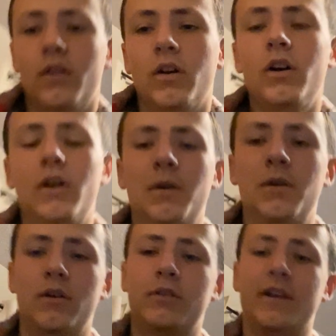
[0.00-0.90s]

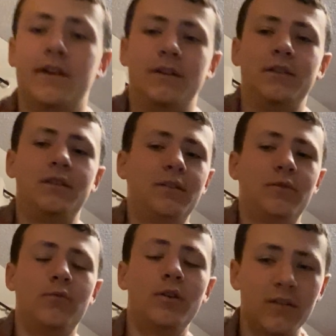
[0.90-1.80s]
Okay,
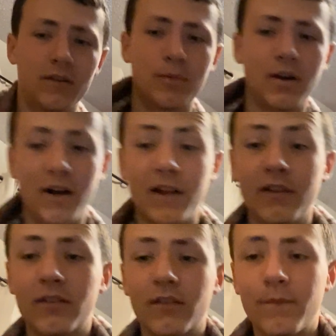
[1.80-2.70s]
what is up,
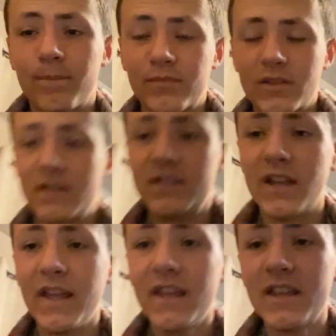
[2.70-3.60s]
guys?
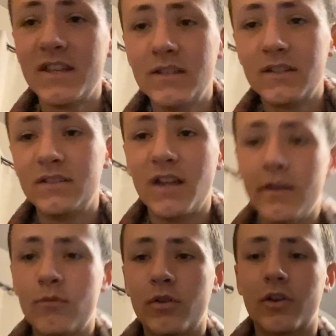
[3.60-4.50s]
Today is day
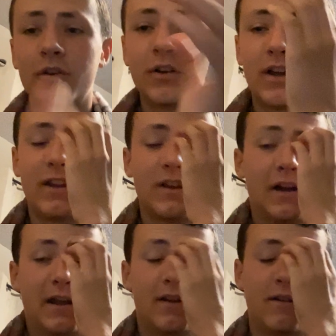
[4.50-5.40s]

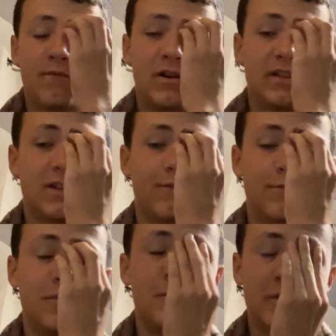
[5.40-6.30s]
199 of my
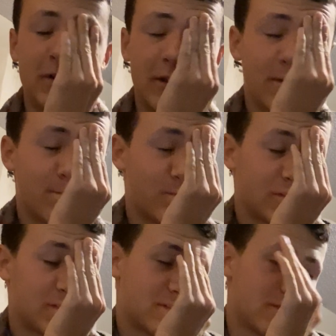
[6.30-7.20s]
self-improvement journey.
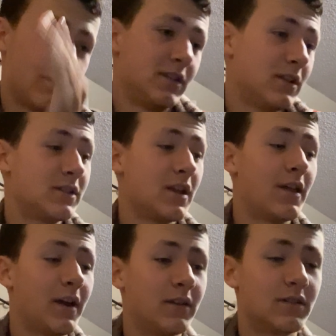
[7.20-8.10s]
It's crazy to say
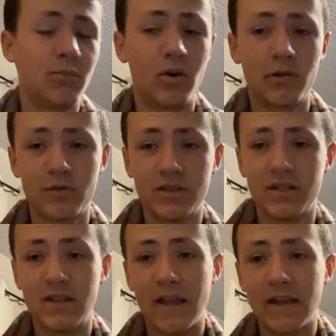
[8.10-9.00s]
that. Tomorrow's
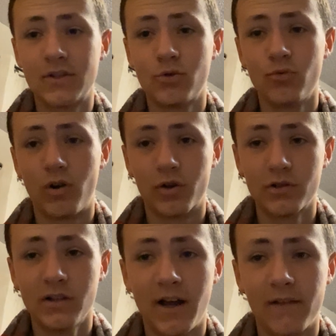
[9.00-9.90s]
day
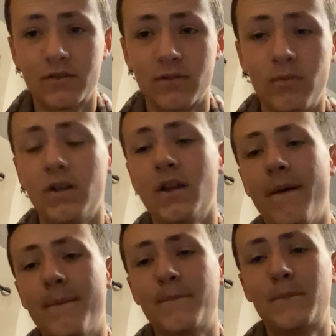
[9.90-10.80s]
200. I have some
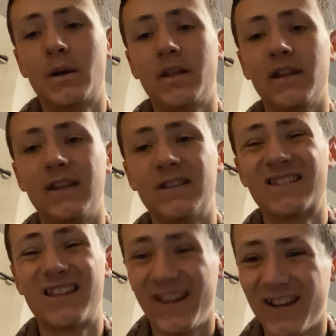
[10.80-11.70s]
pretty
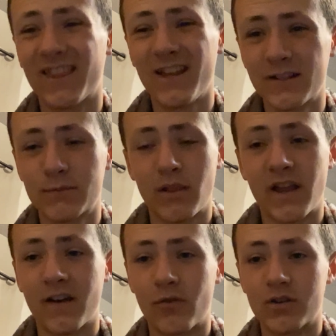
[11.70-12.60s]
insane things
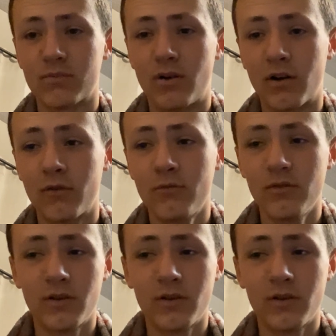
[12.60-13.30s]
planned for tomorrow.